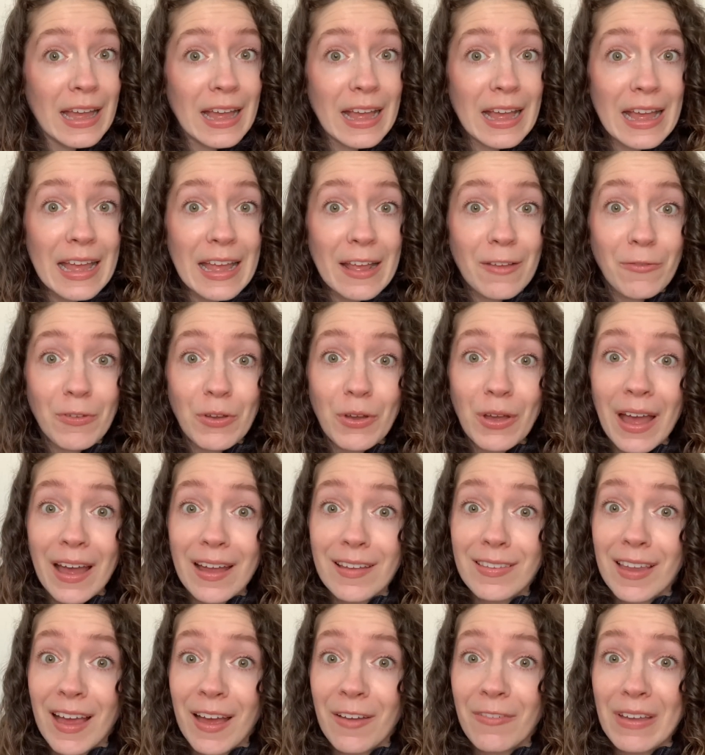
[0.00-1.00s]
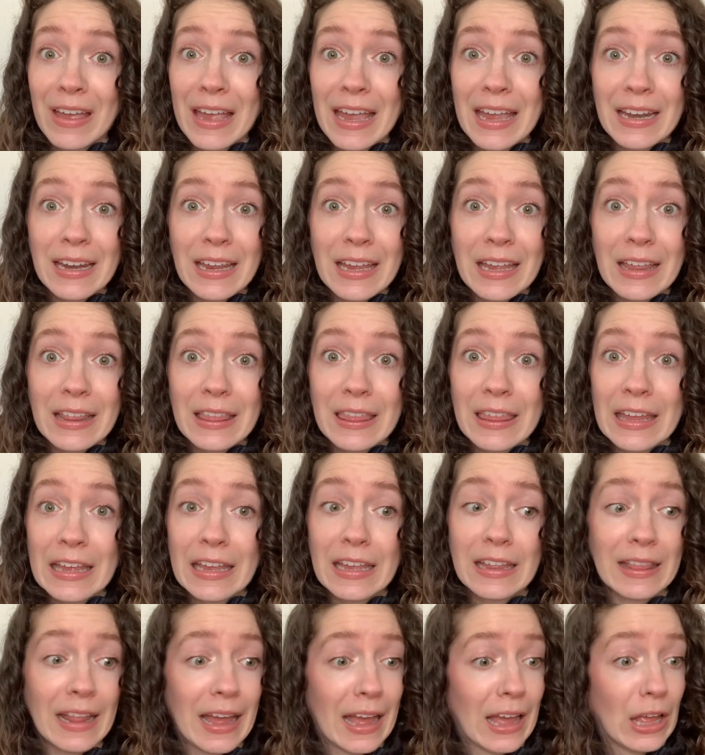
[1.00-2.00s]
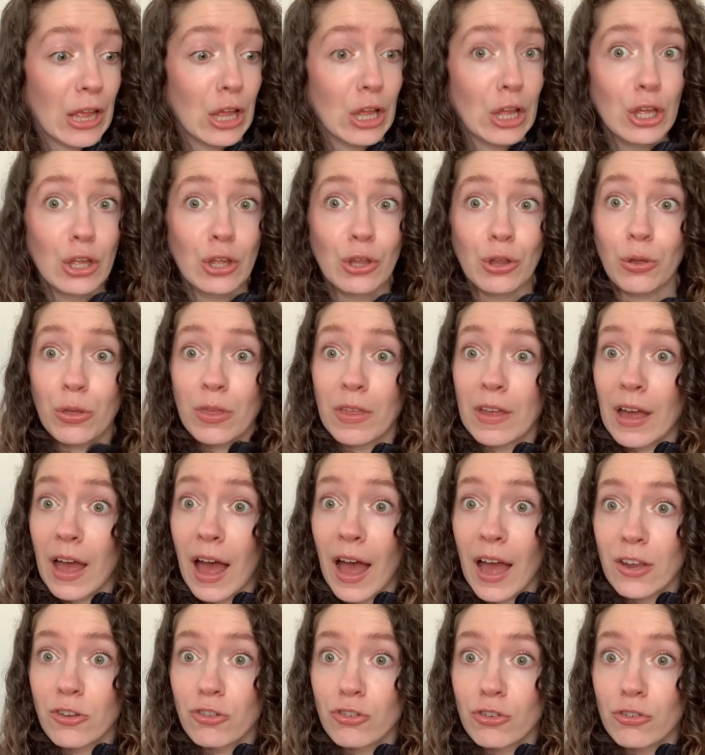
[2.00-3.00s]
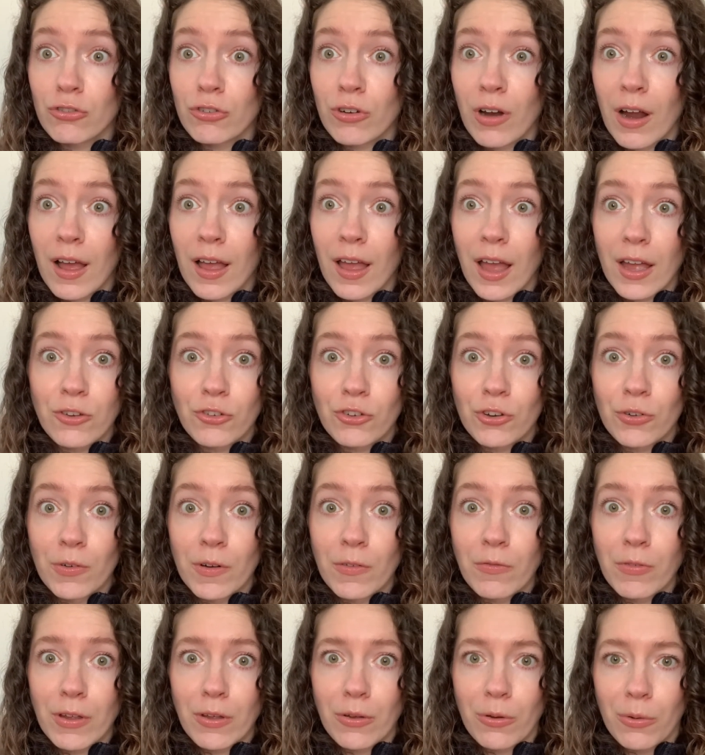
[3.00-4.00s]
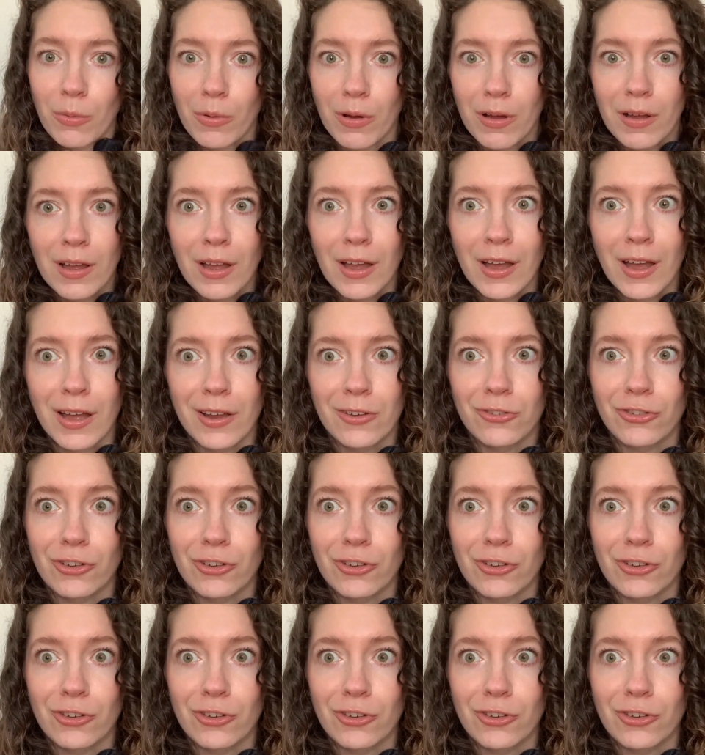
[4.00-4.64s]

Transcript: If you guys have anything that you think I should try, I should review, I should